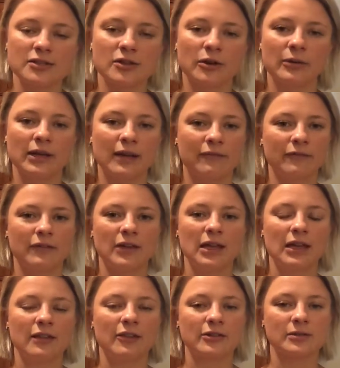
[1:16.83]
So if
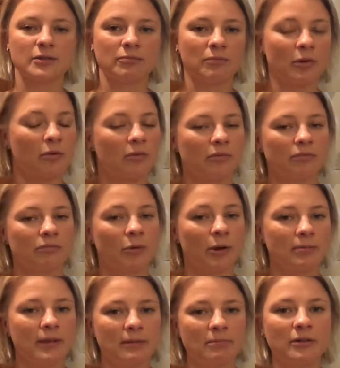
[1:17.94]
there's a more
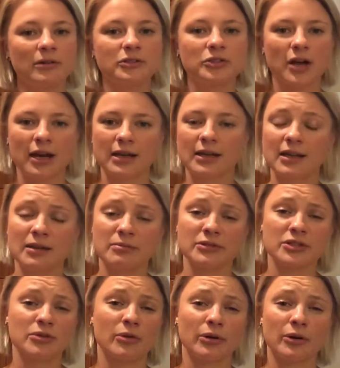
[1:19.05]
people, try to keep a
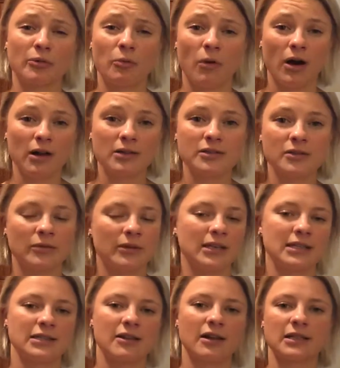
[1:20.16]
shorter walk so
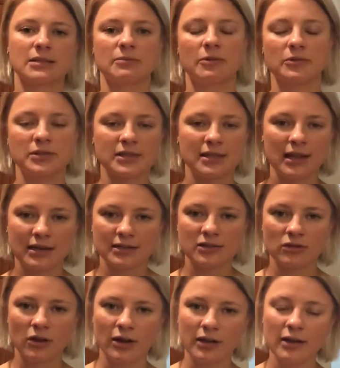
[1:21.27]
he's not exposed to that
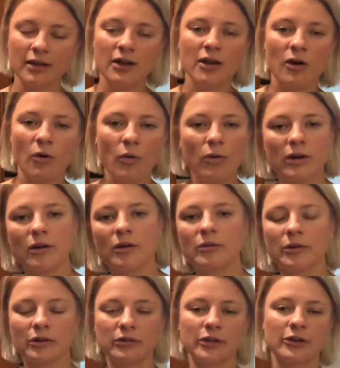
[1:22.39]
as long, or go
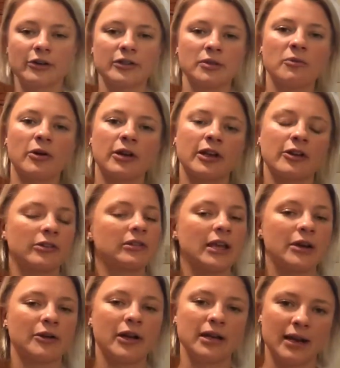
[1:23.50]
earlier in the morning or
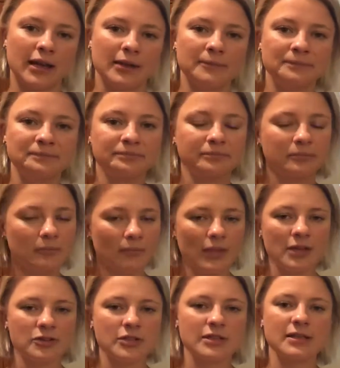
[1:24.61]
later at night
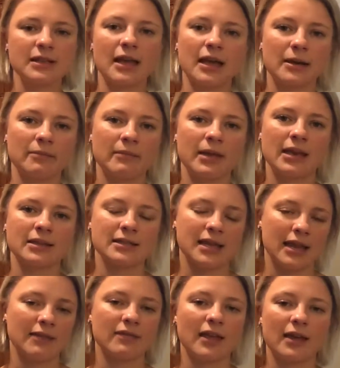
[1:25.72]
just to kind of
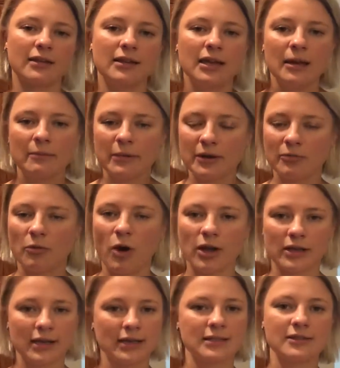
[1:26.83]
maintain that. But
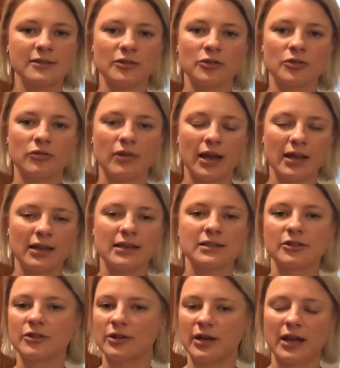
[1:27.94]
walking is still great.
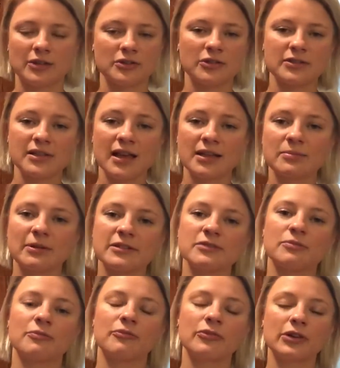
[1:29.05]
It's good exercise, but
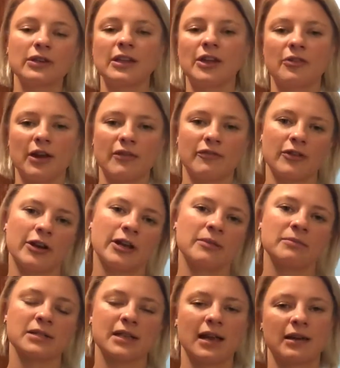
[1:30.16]
it's really great for
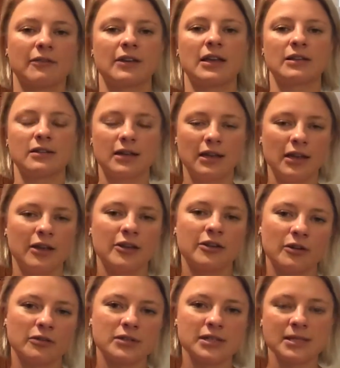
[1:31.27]
him to kind of get, you
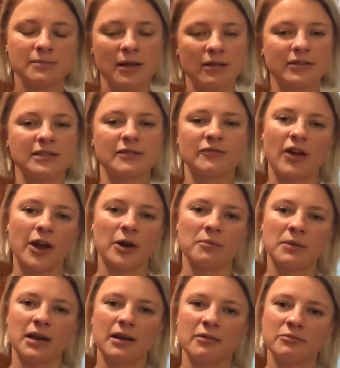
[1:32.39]
know, to smell his
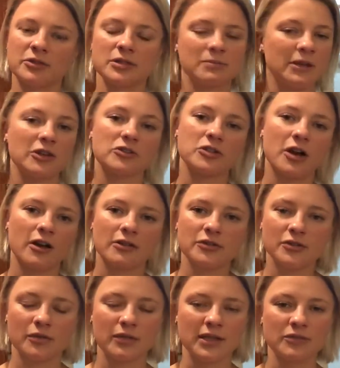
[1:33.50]
environment and just be a dog.
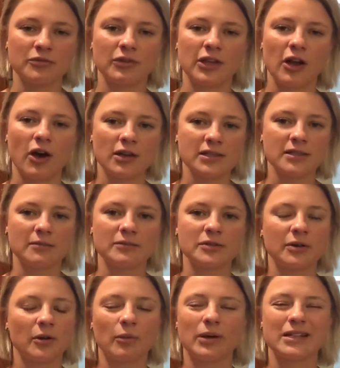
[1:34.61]
So that's really awesome.
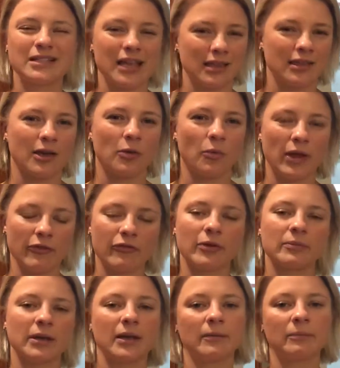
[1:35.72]
So I don't want to take that away
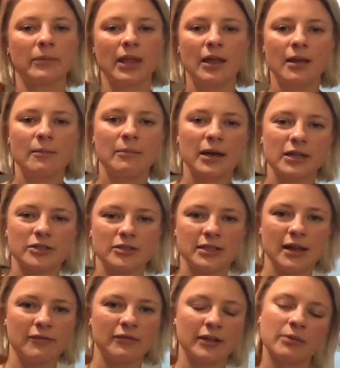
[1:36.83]
from him. But
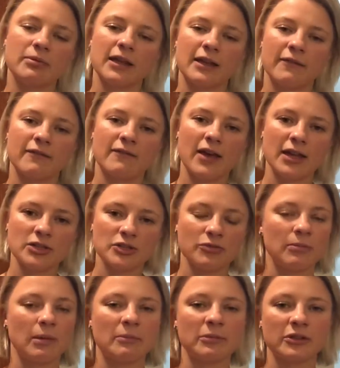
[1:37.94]
definitely playing fetch.
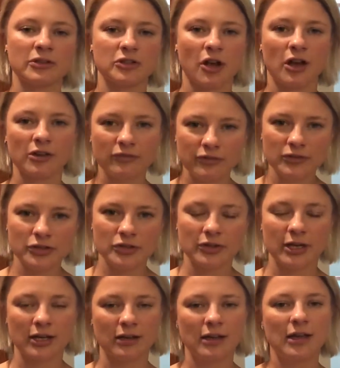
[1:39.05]
Remember the dog food
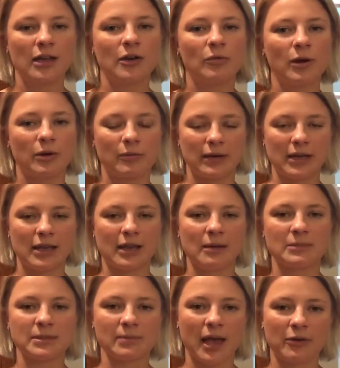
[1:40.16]
trick where when he
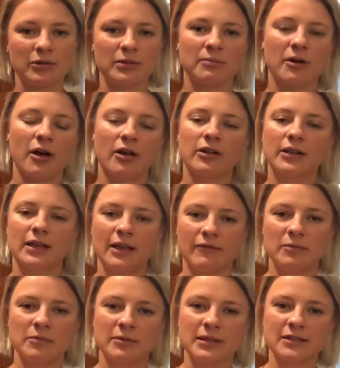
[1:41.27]
comes back with the ball, give
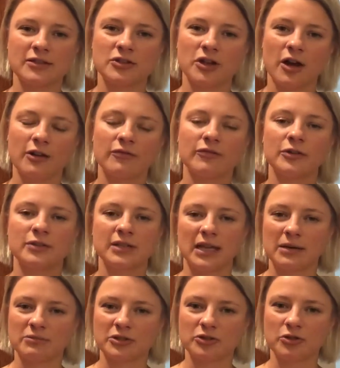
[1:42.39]
him a piece of dog food to
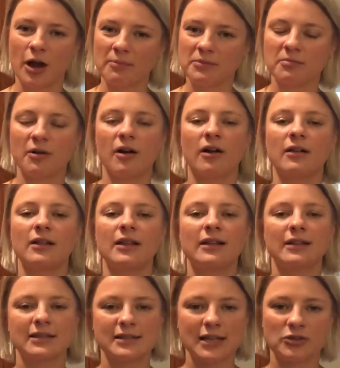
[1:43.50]
get him to drop the ball,
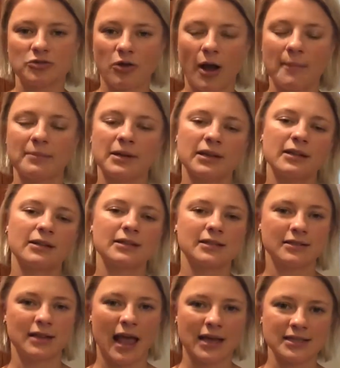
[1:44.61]
say drop it,
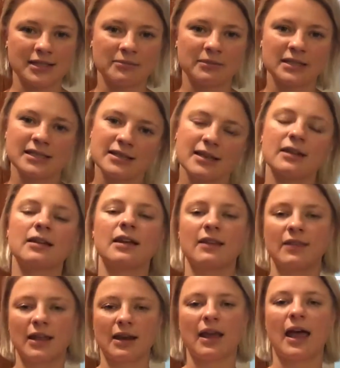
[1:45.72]
ask him to sit,
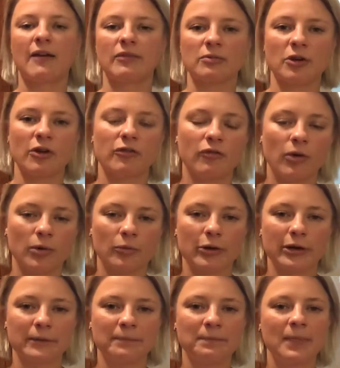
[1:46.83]
and then have him go forward.